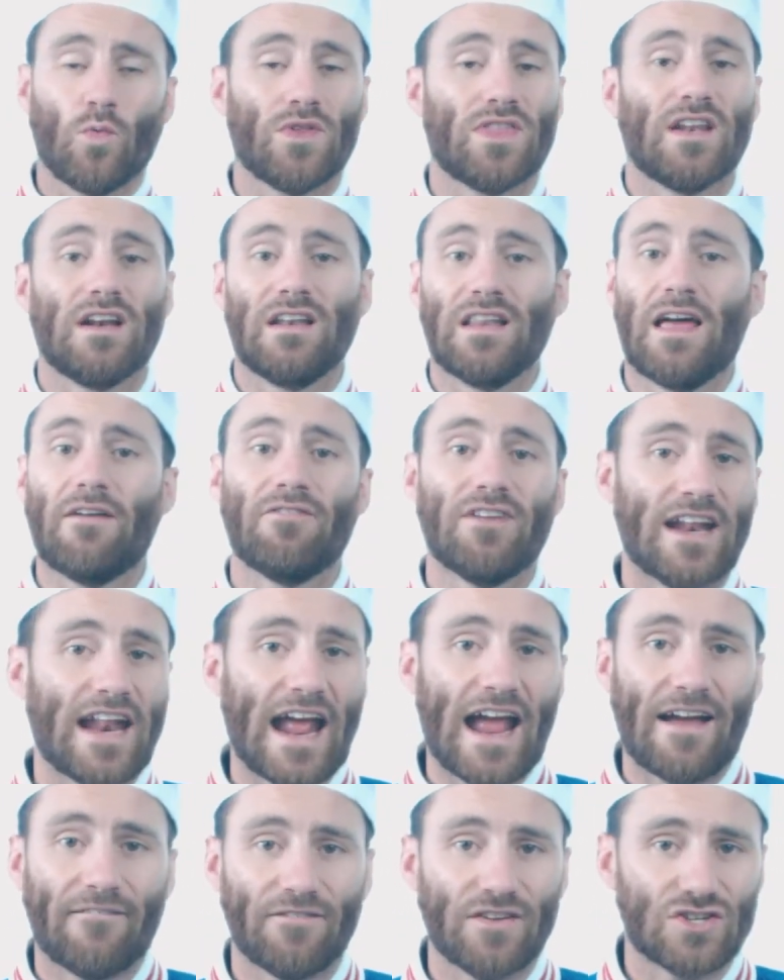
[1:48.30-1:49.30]
with an
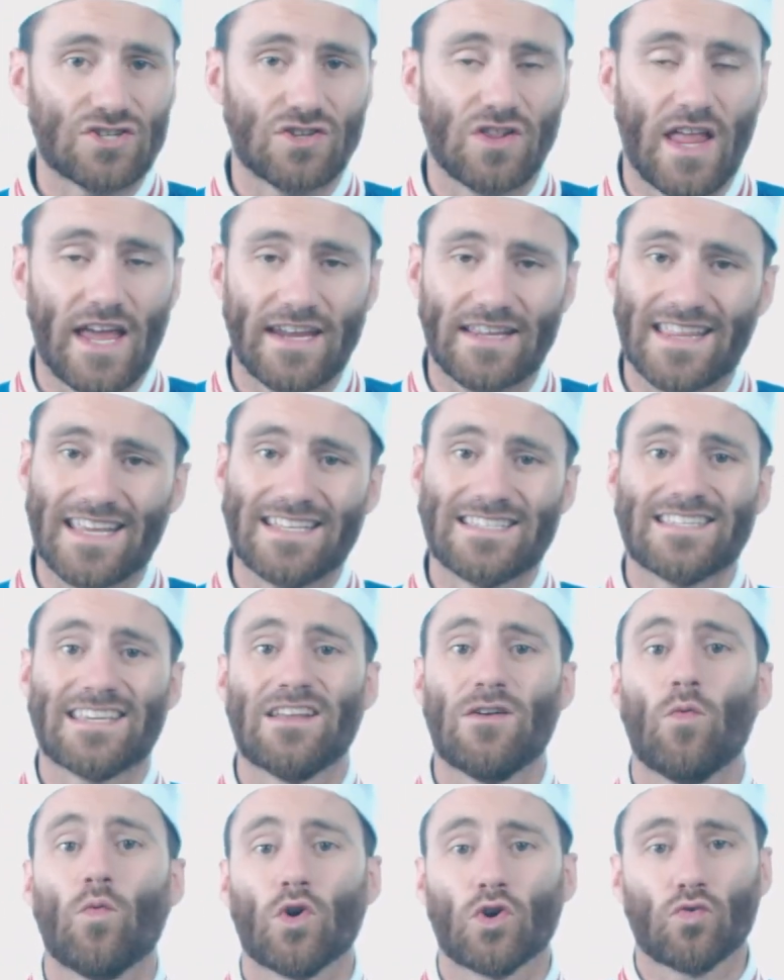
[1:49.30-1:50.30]
11.5-inch length. It's
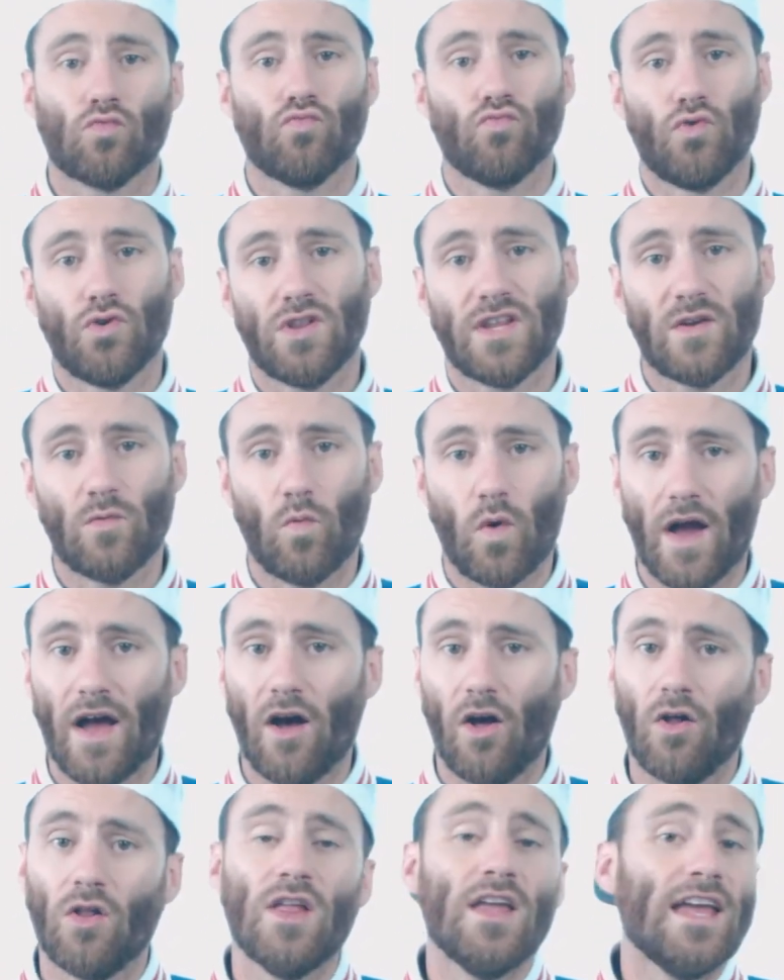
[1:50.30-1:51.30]
gonna work really
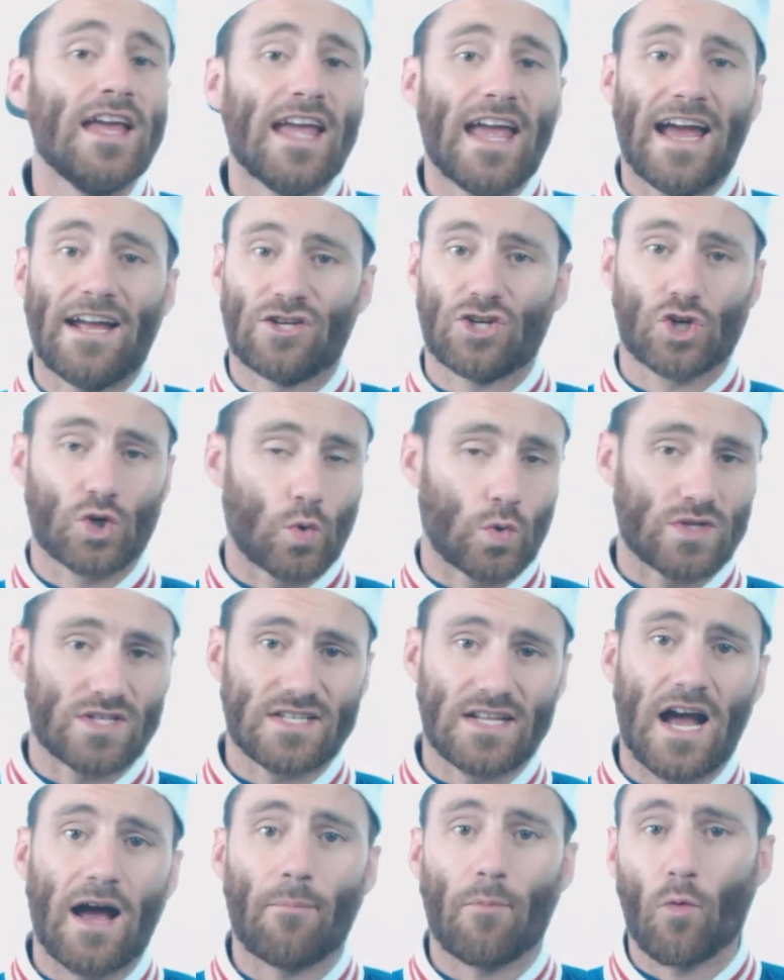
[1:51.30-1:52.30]
well at
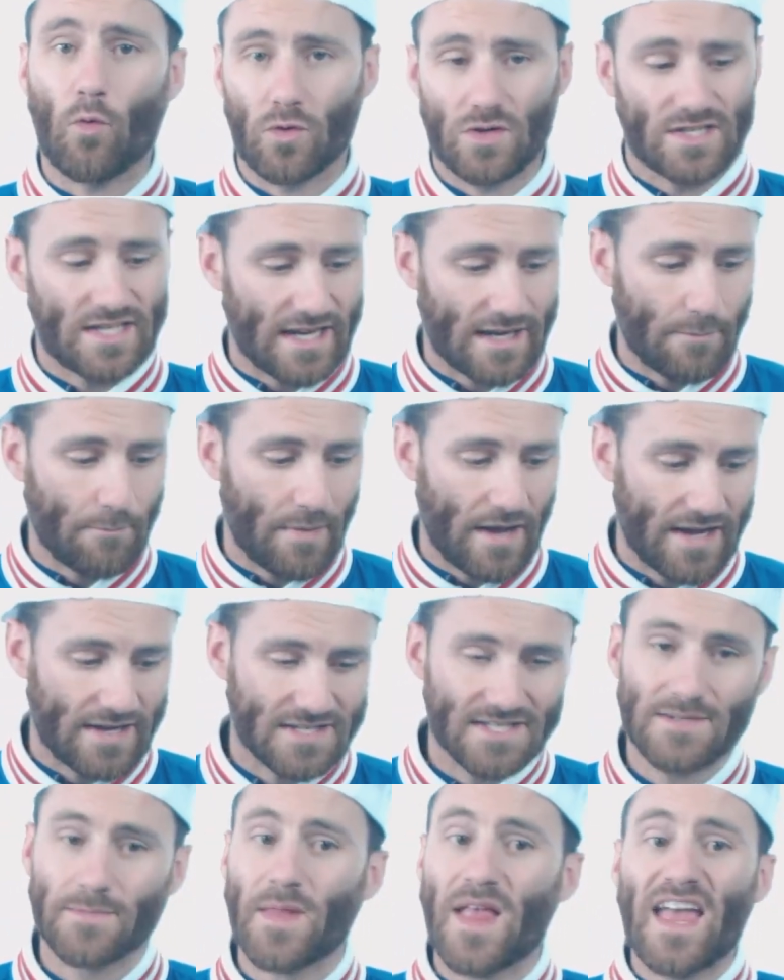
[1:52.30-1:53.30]
shortstop or second
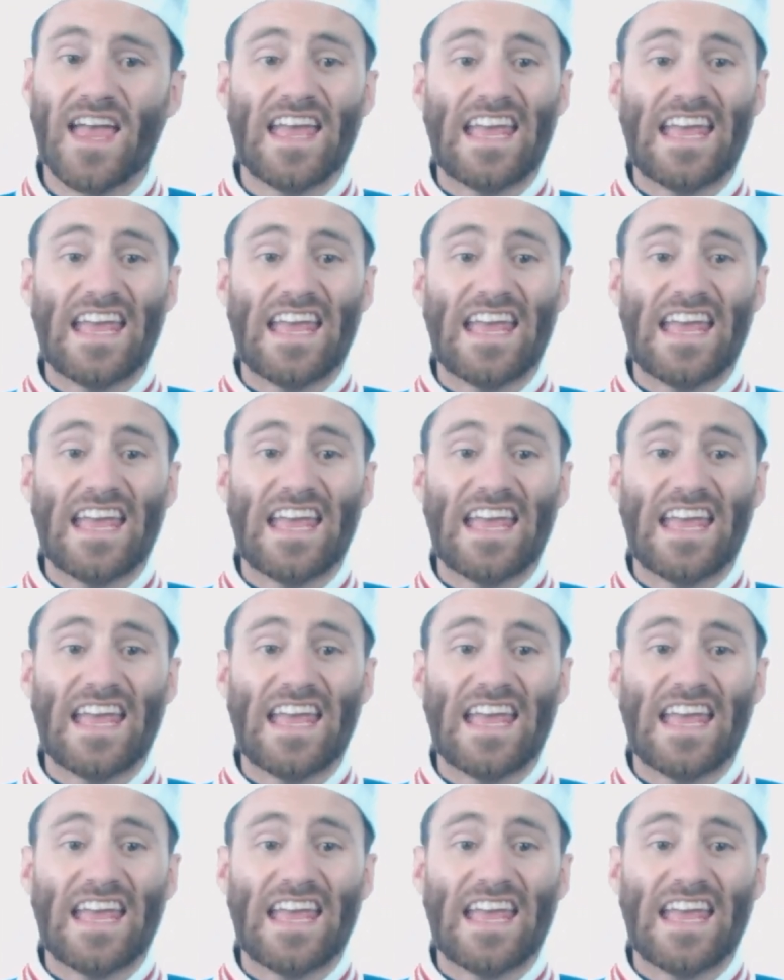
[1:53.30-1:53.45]
base.